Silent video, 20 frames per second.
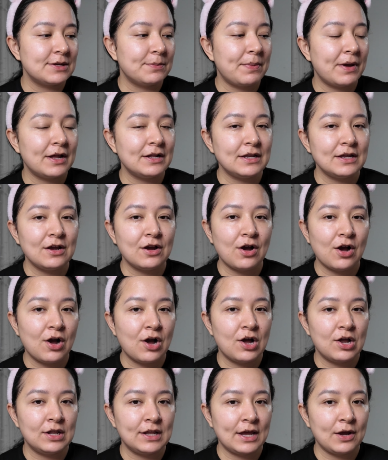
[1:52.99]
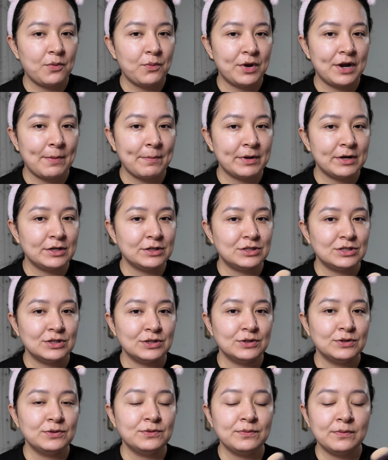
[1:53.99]
depending on like what I'm gonna
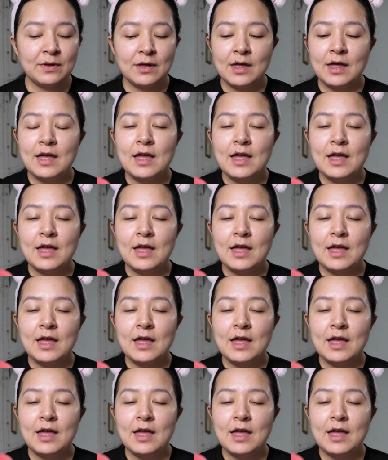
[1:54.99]
do.